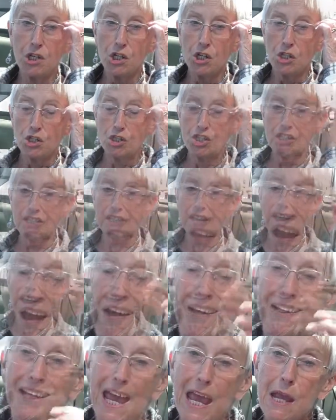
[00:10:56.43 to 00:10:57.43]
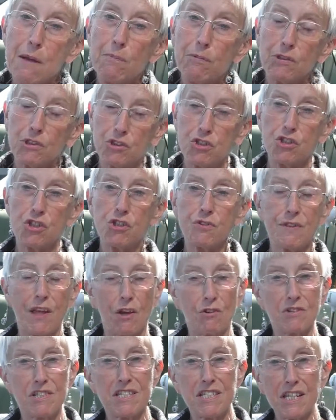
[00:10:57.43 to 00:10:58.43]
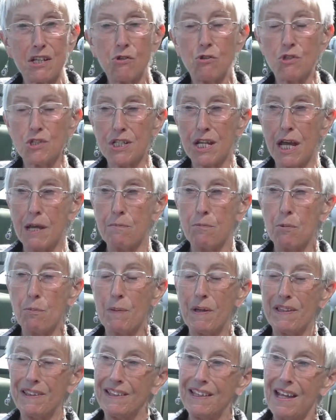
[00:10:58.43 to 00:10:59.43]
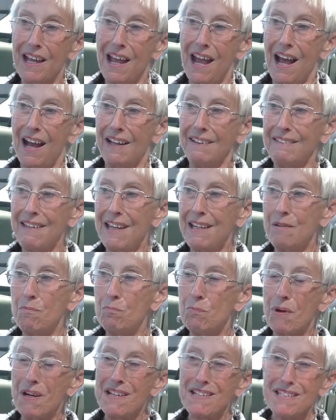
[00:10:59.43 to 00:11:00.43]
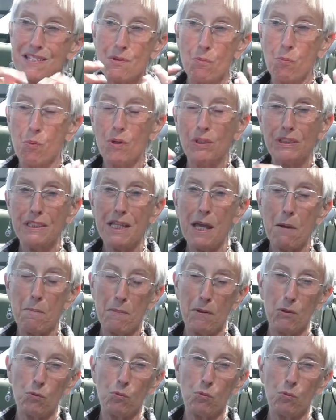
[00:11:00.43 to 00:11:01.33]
she's unable to do that on a single table. And then Brenda said, well, yeah, but